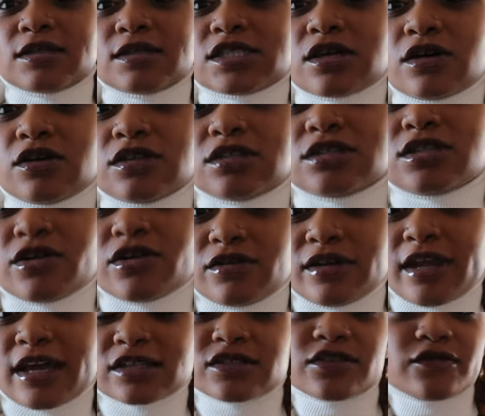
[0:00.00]
So the
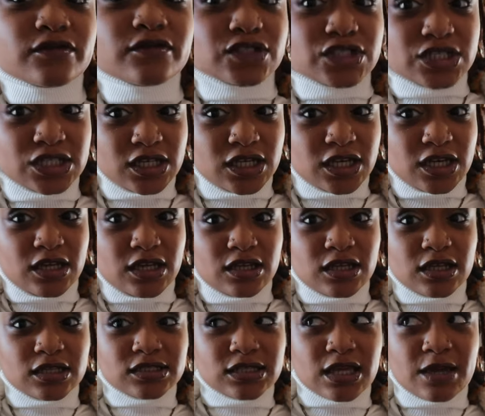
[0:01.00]
turtlenecks from
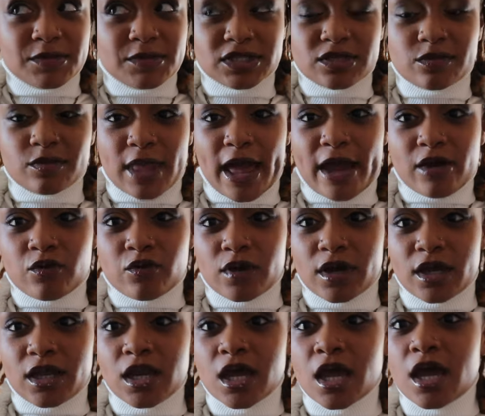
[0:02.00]
Shein, same as the black
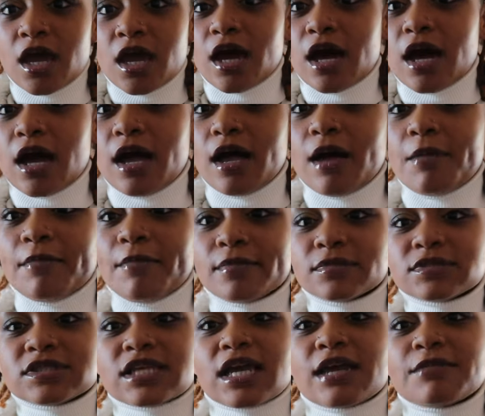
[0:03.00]
one. Um,
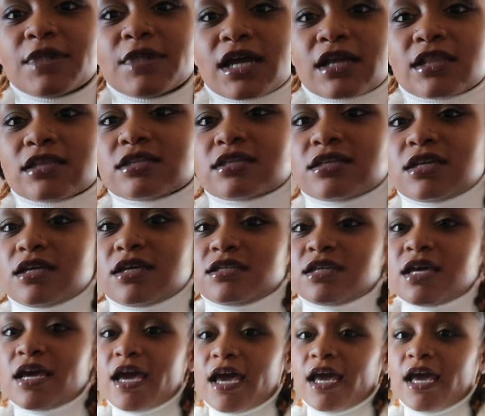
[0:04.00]
same necklaces.